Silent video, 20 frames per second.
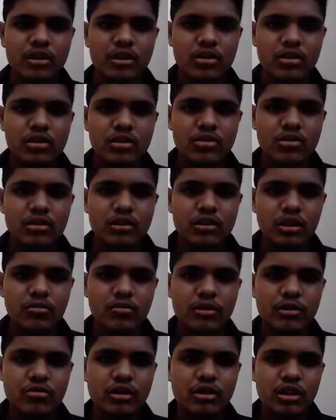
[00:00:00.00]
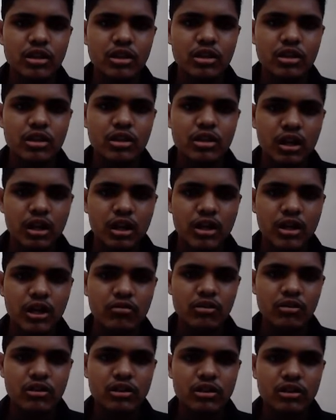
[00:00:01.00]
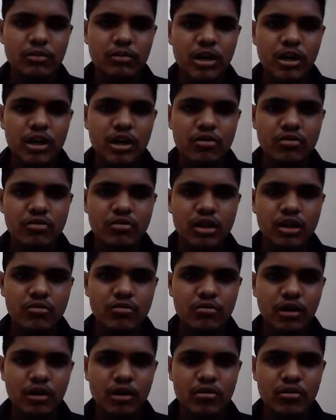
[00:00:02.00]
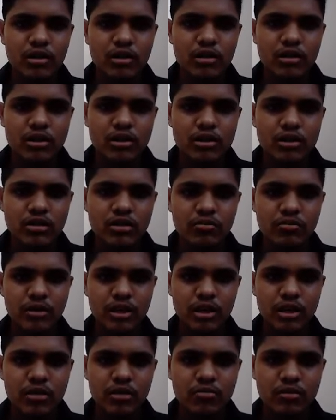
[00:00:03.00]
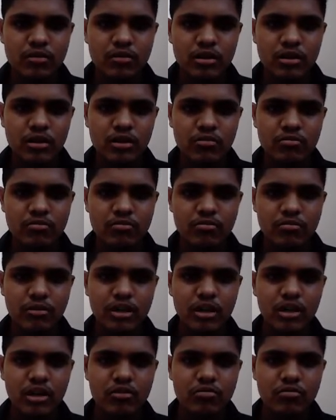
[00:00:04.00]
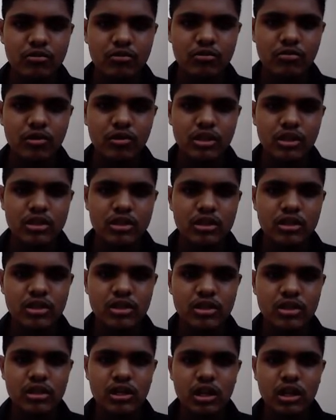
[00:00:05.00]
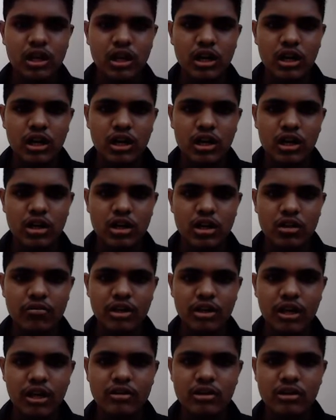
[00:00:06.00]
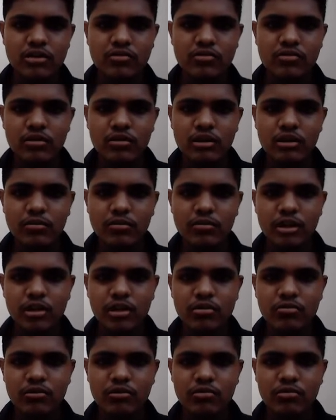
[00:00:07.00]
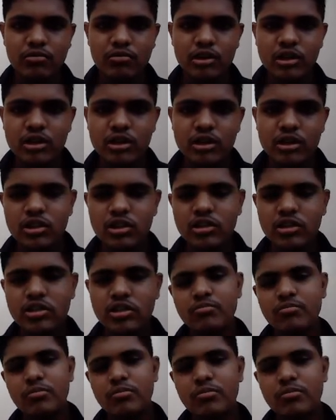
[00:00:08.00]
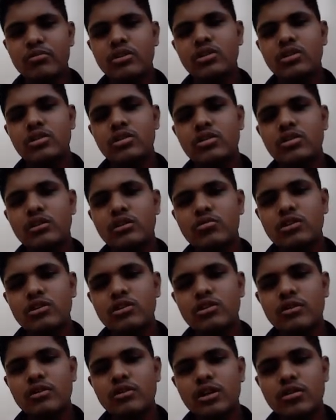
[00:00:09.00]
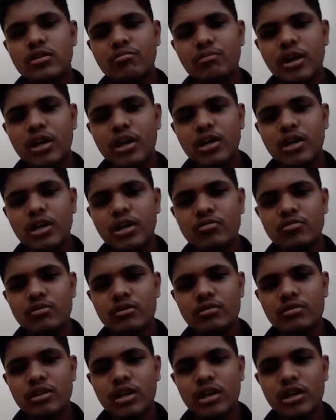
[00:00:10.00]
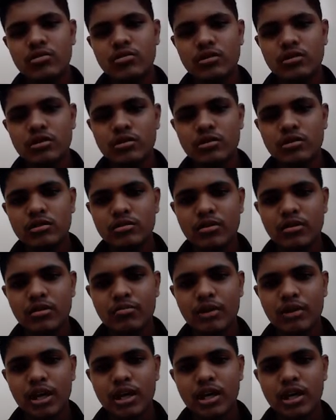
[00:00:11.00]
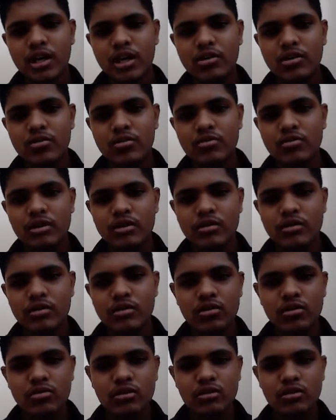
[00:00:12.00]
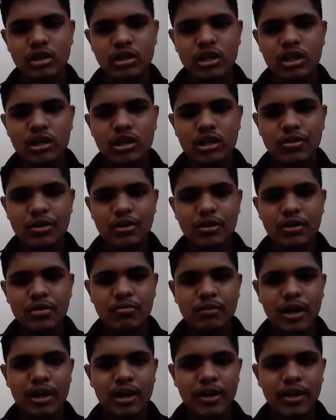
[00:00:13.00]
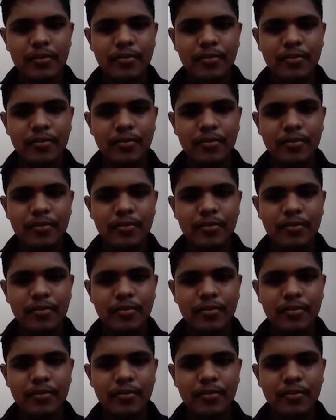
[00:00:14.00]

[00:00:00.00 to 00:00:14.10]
So coming to the calculation part, we have found out this peak output voltages and V average from the peak output voltage, that is PV out divided by pi, 2 PV out divided by pi, and 2 PV out divided by pi.